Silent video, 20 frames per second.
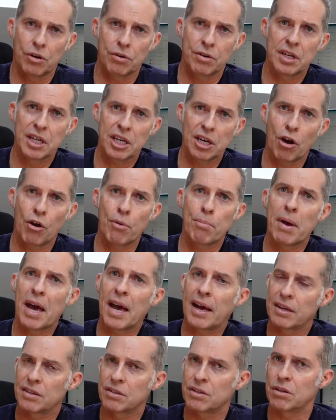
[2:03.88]

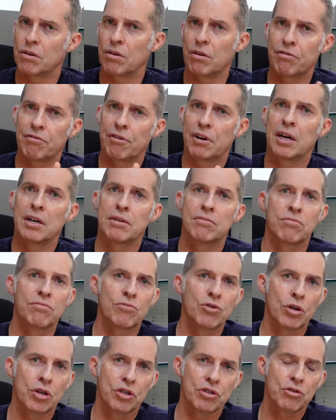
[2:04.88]
neobanks that offer
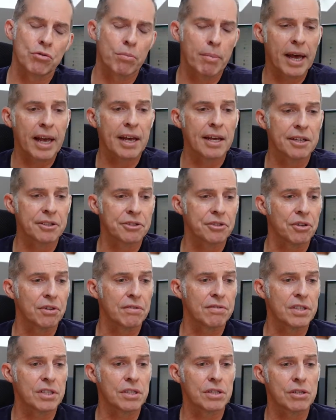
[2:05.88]
traditional banking
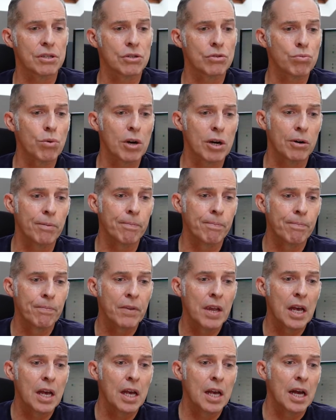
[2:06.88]
services as well.
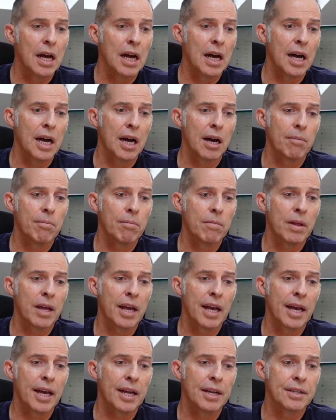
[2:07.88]

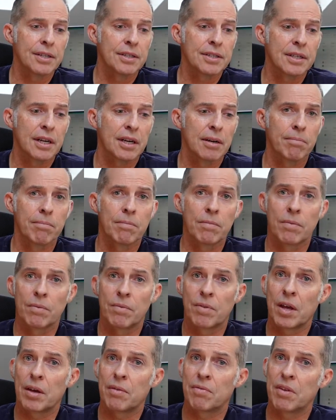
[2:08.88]

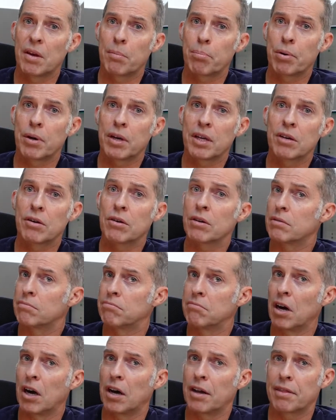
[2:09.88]
They're pretty good,
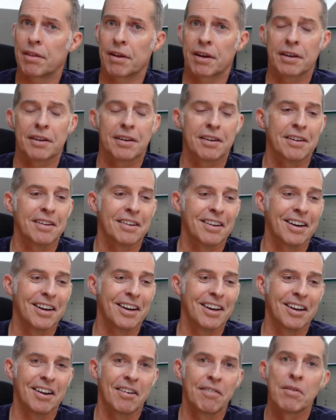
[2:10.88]
I think.
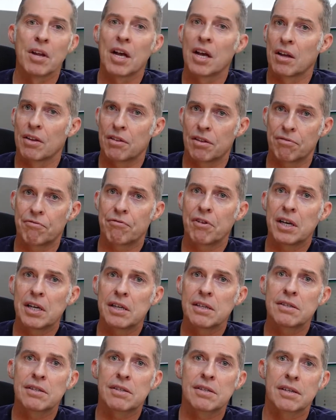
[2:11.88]
The
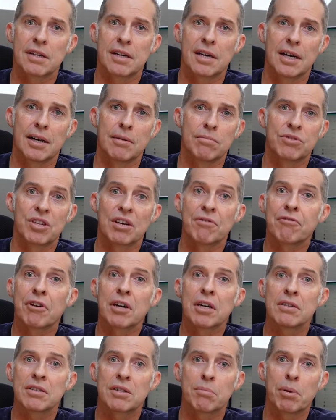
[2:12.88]
fees
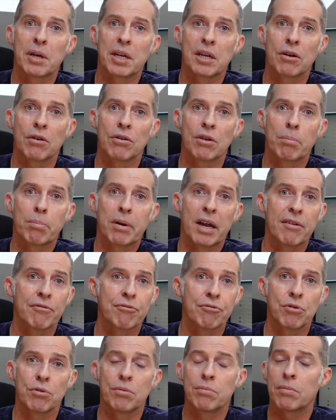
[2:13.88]
differ depending on the
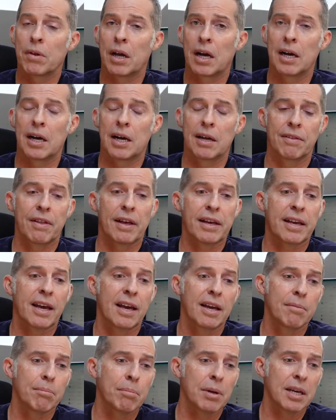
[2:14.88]
platform. They
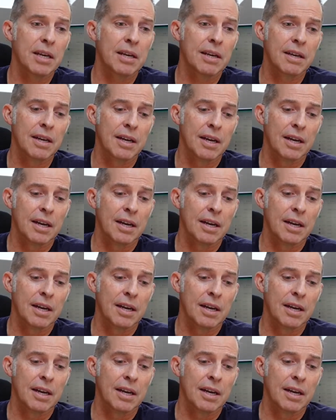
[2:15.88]
can be